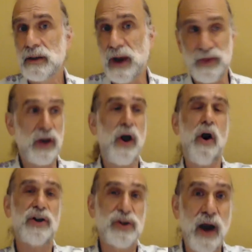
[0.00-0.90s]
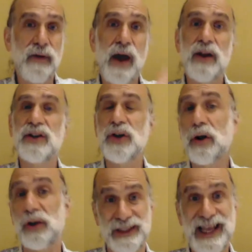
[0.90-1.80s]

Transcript: Right? The car is driving around in circles.